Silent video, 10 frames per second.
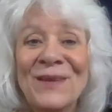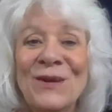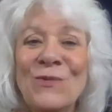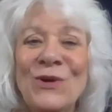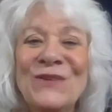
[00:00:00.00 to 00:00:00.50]

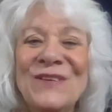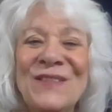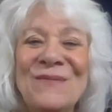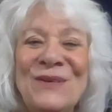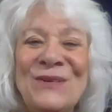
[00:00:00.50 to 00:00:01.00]
Words are
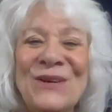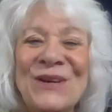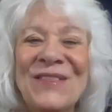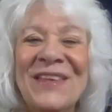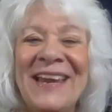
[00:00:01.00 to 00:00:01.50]
the
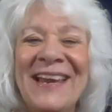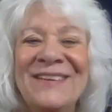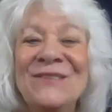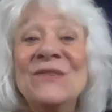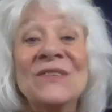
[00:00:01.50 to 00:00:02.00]
material that I
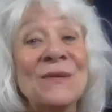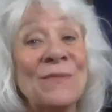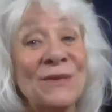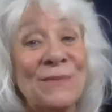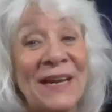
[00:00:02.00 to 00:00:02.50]
use to
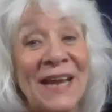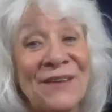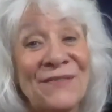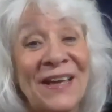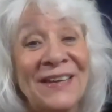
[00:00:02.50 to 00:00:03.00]
build my
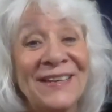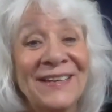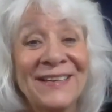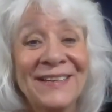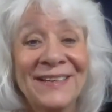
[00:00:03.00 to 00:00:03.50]
life on.
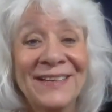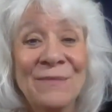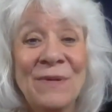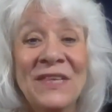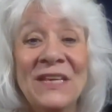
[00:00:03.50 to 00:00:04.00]

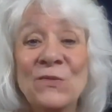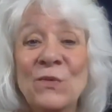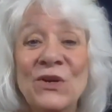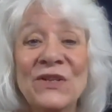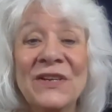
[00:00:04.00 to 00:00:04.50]
But these
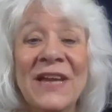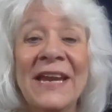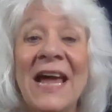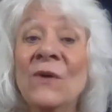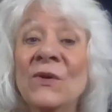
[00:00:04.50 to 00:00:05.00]
words are not
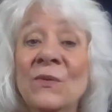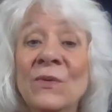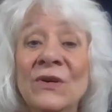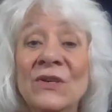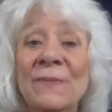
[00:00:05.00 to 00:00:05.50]
outer
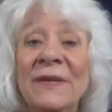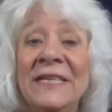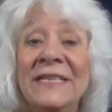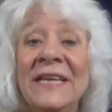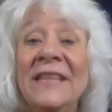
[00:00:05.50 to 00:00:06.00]
words, but
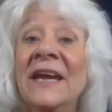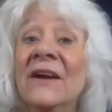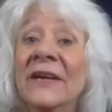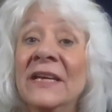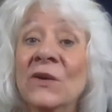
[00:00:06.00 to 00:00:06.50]
instead they
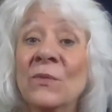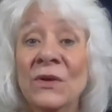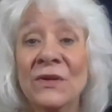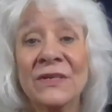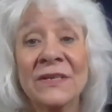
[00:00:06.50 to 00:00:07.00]
are inner
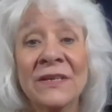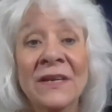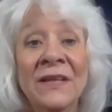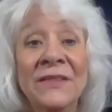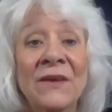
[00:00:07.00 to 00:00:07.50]
words
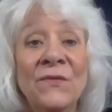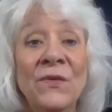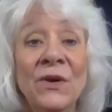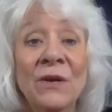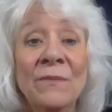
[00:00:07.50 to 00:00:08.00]
that
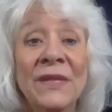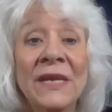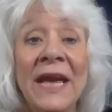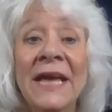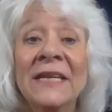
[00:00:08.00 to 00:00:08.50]
form
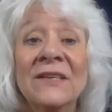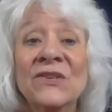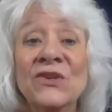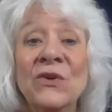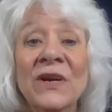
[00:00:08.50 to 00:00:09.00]
the endless
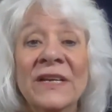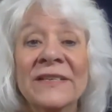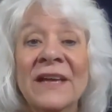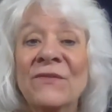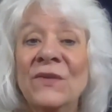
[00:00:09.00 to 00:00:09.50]
stories
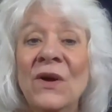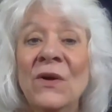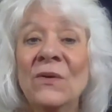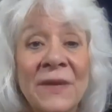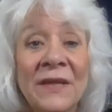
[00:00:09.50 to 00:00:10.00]
that
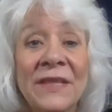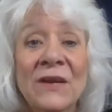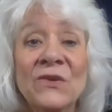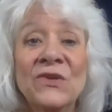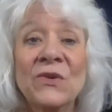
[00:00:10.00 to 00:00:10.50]
flow. They
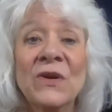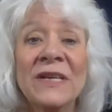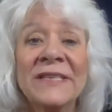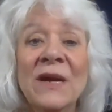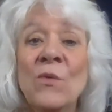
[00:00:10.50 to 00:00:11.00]
are
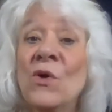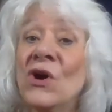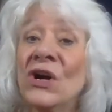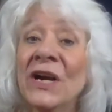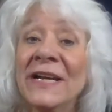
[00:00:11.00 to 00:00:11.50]
stories that
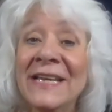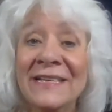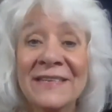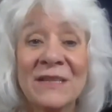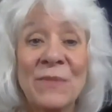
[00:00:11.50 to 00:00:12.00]
war
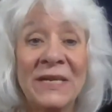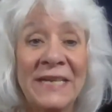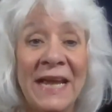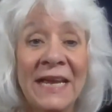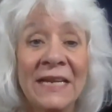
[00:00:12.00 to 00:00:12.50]
against the
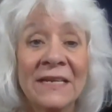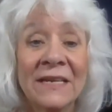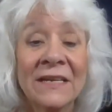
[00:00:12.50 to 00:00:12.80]
mundane.